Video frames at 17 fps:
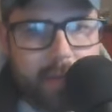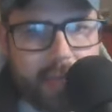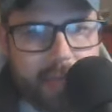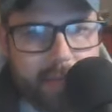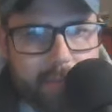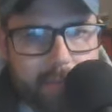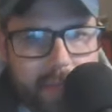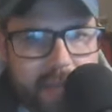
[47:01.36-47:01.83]
they
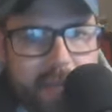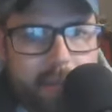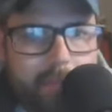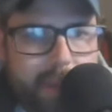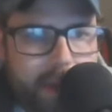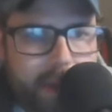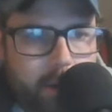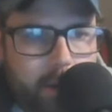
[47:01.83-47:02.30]
can make
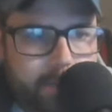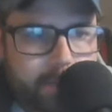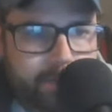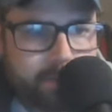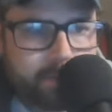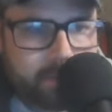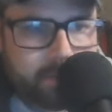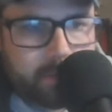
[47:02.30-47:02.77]
it matter.
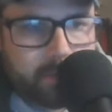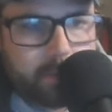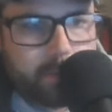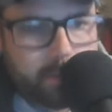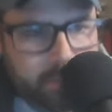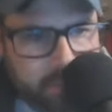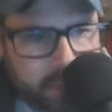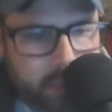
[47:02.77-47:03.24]

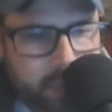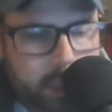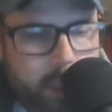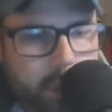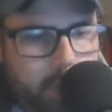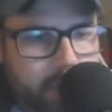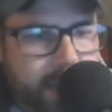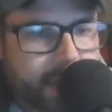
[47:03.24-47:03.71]

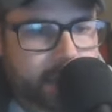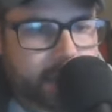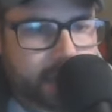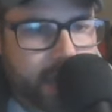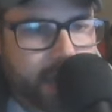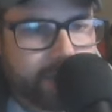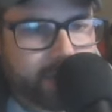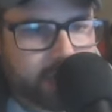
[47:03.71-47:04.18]
So that's
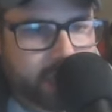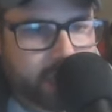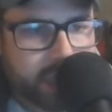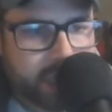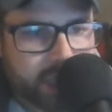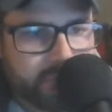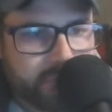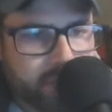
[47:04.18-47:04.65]
a
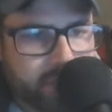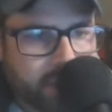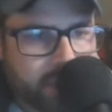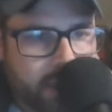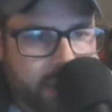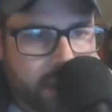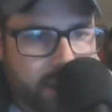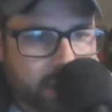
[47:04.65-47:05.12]
conversation for
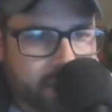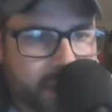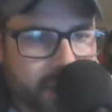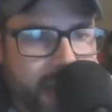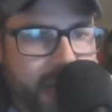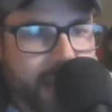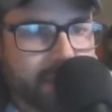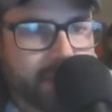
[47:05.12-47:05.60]
another
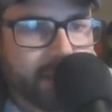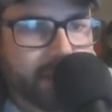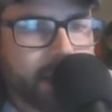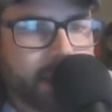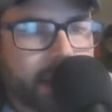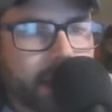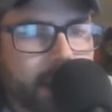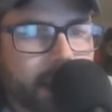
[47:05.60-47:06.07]

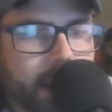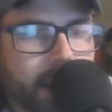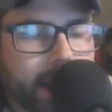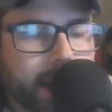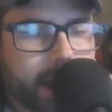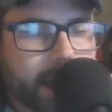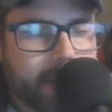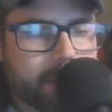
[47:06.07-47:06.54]
time,
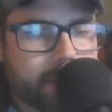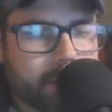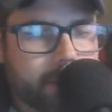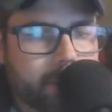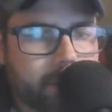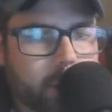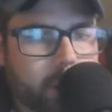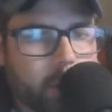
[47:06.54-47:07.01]

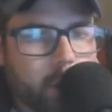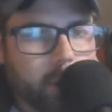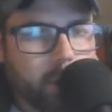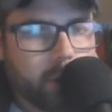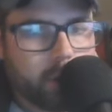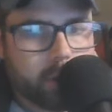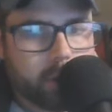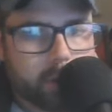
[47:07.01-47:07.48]
and we
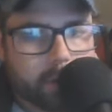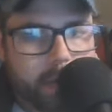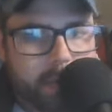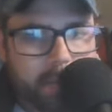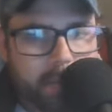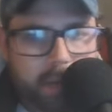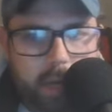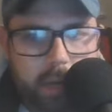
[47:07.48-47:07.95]
won't go too
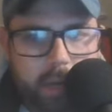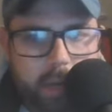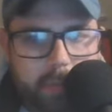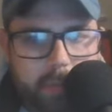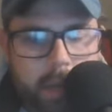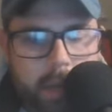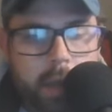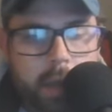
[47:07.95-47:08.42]
deep into
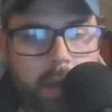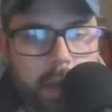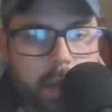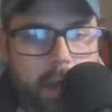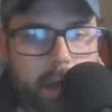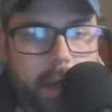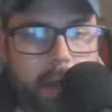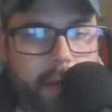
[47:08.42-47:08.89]
it. But
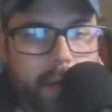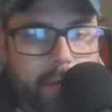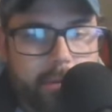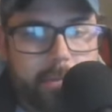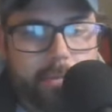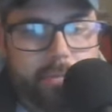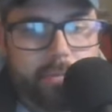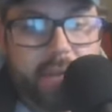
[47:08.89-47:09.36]

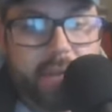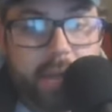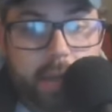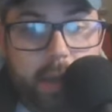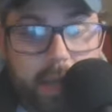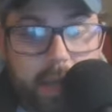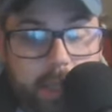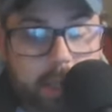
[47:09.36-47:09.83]

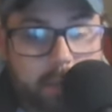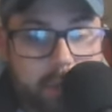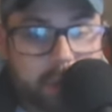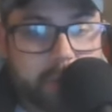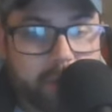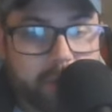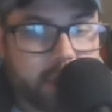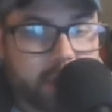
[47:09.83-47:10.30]
thank you guys so
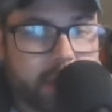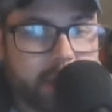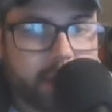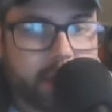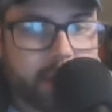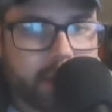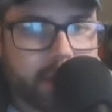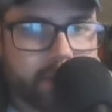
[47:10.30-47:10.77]
much for
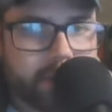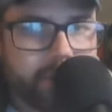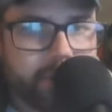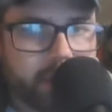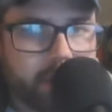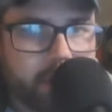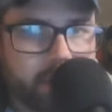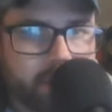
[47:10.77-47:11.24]
listening and
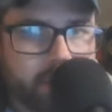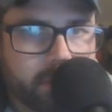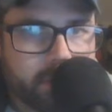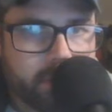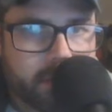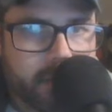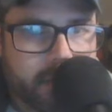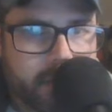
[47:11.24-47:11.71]
for
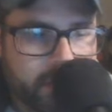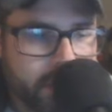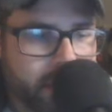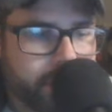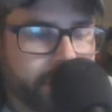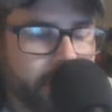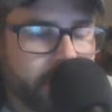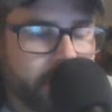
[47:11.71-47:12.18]
hearing
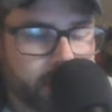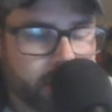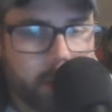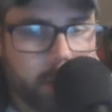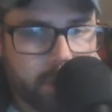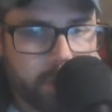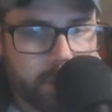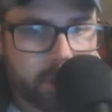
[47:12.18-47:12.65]
our thoughts. We
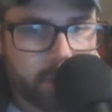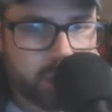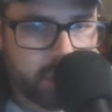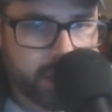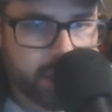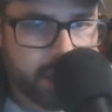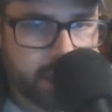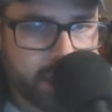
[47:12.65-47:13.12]
hope you
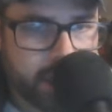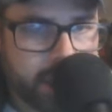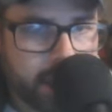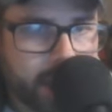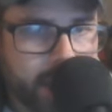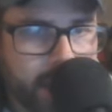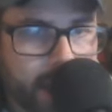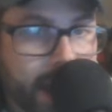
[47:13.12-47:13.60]
enjoyed it.
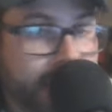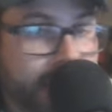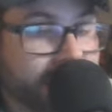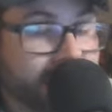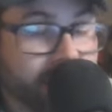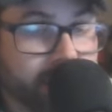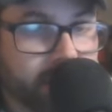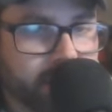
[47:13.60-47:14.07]
I
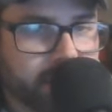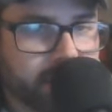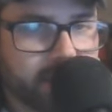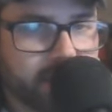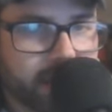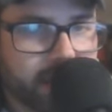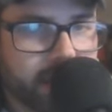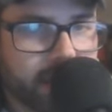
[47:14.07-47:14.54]
definitely
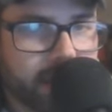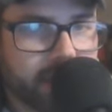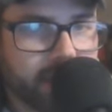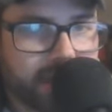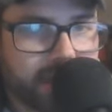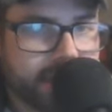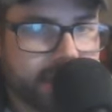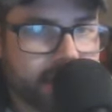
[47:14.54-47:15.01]
did. I
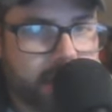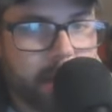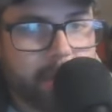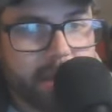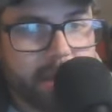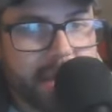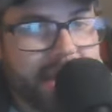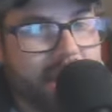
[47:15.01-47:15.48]
loved Leagues
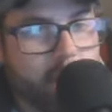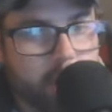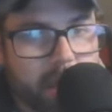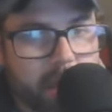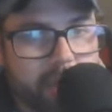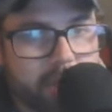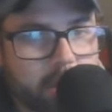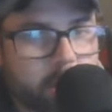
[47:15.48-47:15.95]
Cup. I can't
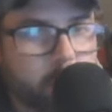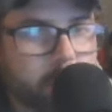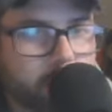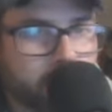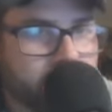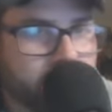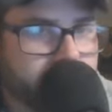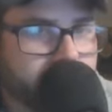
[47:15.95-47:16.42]
wait for the
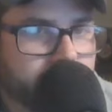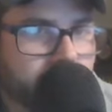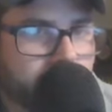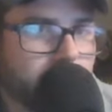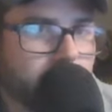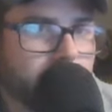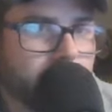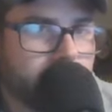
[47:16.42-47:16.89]

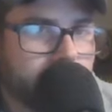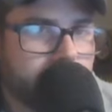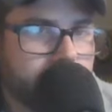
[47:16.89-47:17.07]
2024